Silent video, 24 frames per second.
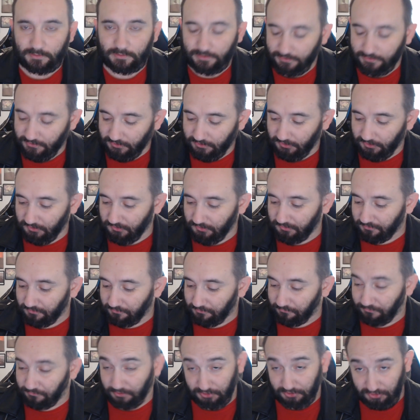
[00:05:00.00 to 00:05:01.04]
So, for
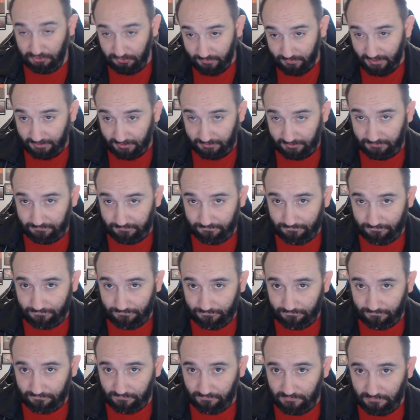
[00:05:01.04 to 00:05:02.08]
2 mana,
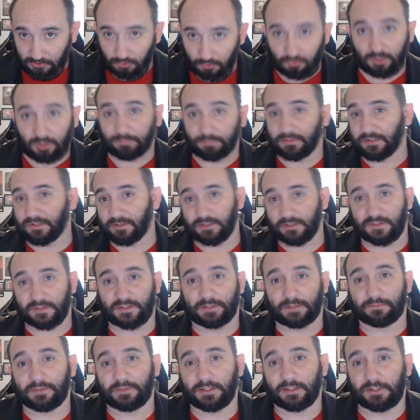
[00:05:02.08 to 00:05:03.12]
you equip this to
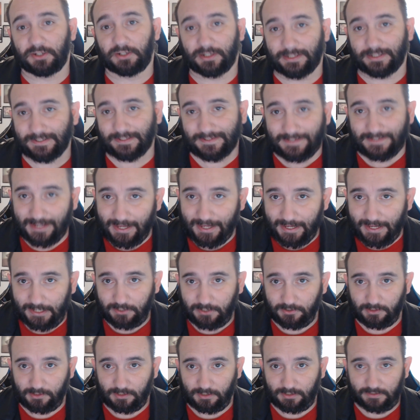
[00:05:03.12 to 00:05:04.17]
something you're going to sack,
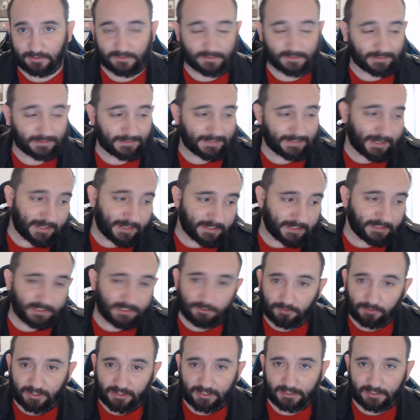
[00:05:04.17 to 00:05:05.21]
or it's going to die
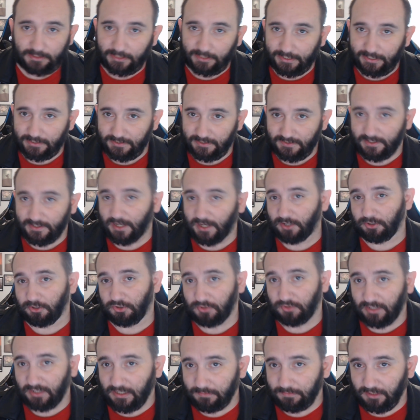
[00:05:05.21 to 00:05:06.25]
anyway, like a Sakura
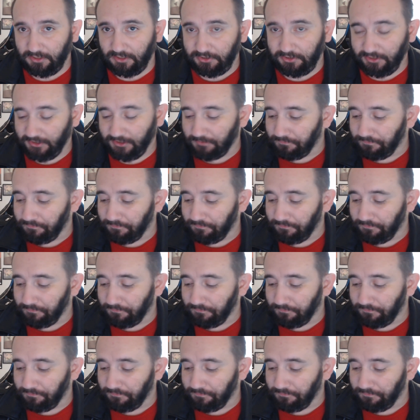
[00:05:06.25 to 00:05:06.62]
Tribe Elder.